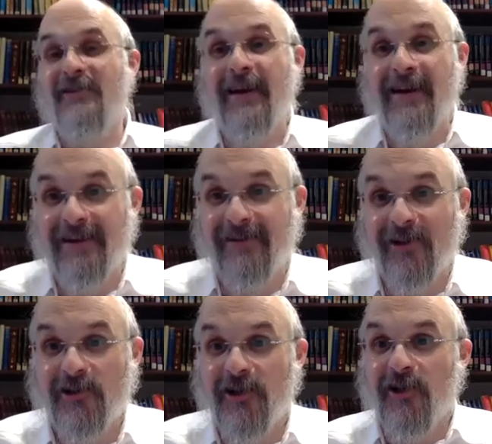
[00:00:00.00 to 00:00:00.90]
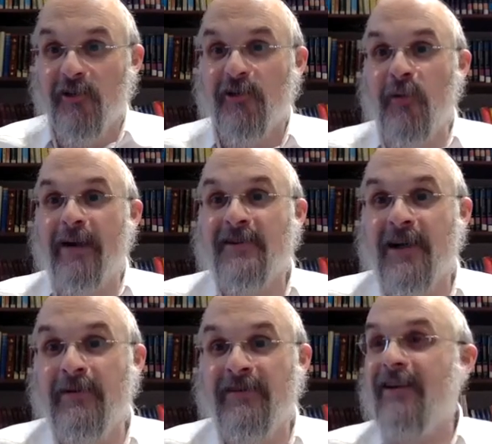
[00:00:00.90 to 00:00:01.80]
You're making kiddush. Your waiters
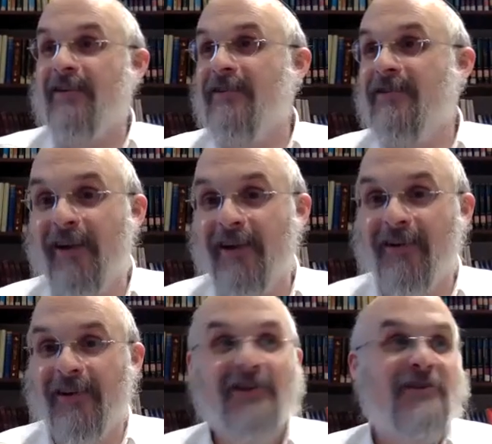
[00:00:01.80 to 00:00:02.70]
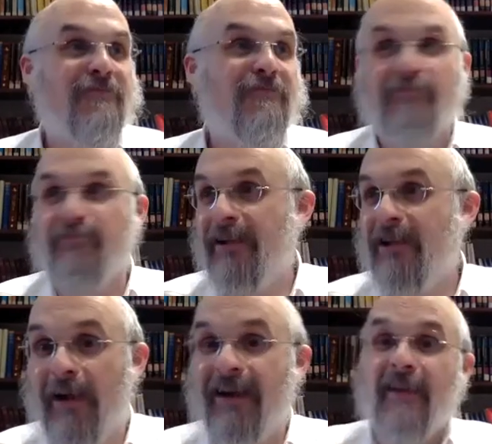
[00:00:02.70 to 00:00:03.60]
come and take your little kiddush plate
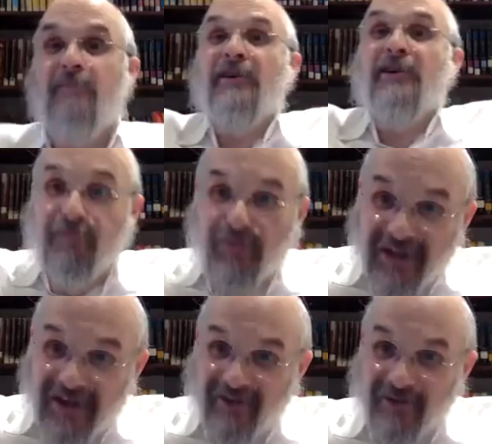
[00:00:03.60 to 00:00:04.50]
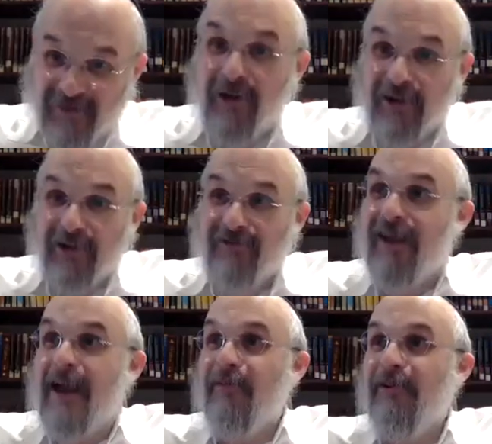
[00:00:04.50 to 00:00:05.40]
away, and then they bring your plate, your small little
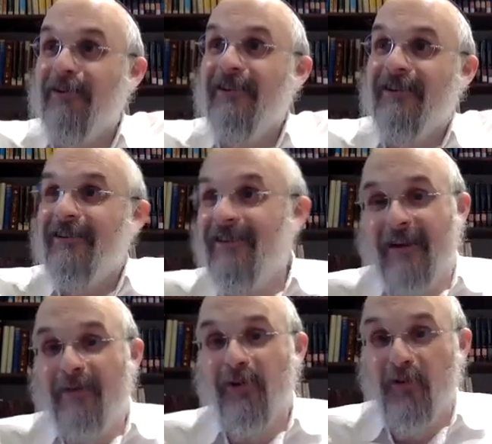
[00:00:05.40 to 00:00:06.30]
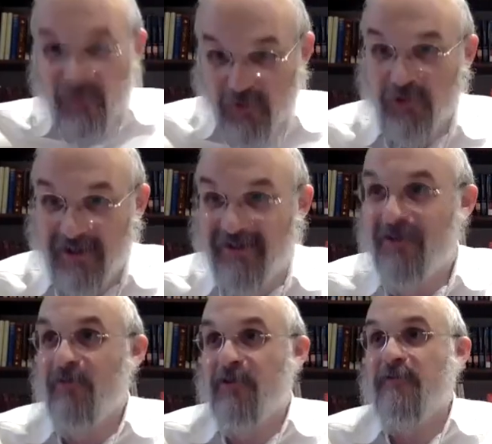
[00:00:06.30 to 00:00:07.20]
table, like they ever told us, with your
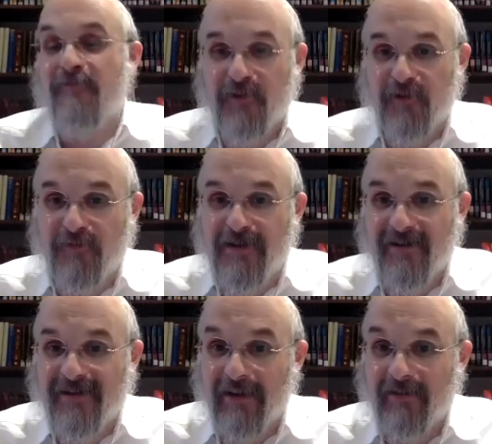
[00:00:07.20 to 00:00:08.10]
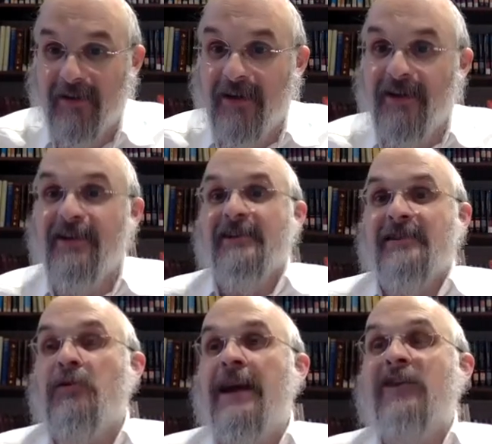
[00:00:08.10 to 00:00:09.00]
kiddush, with your meal set.
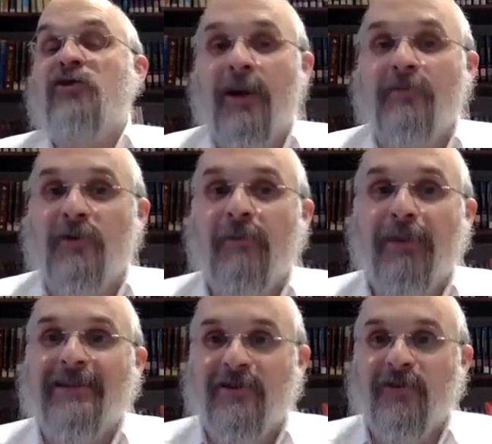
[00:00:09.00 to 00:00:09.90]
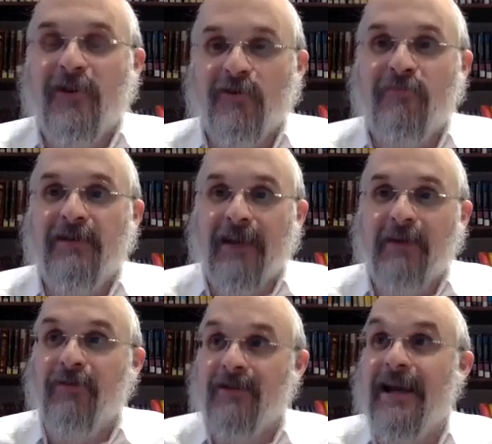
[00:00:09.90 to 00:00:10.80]
So when the angel comes home and blesses you because your meat
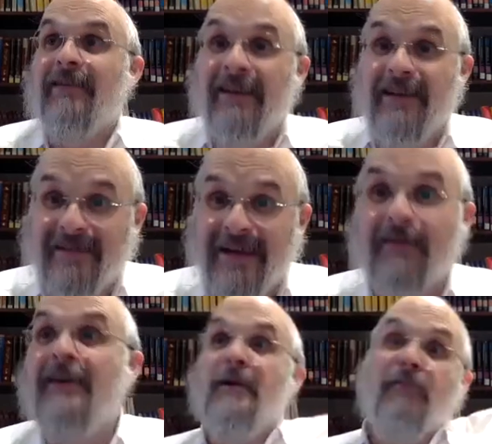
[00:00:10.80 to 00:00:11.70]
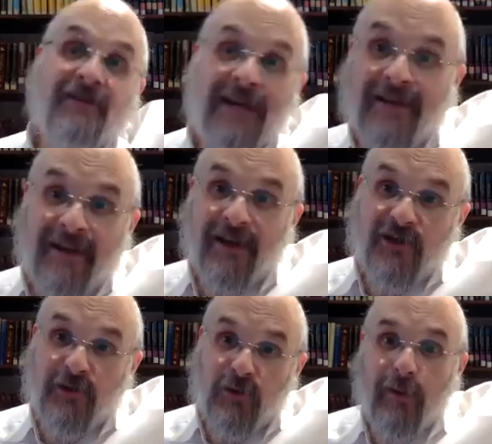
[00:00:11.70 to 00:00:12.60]
table is set, it is set, but it's set in the
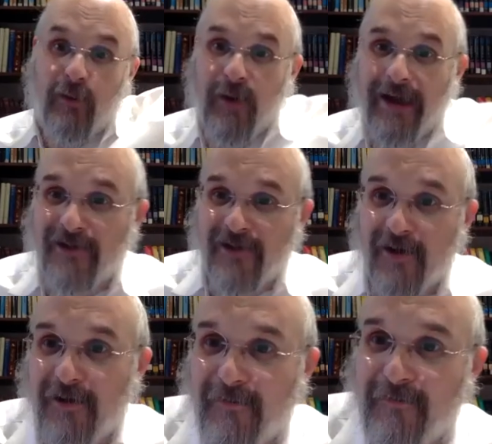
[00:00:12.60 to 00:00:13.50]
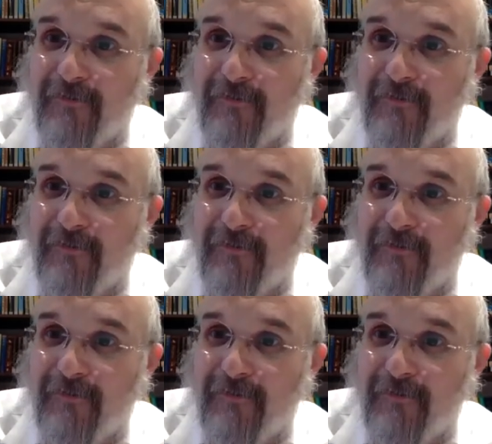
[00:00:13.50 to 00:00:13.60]
kitchen with the way, where the waiters are,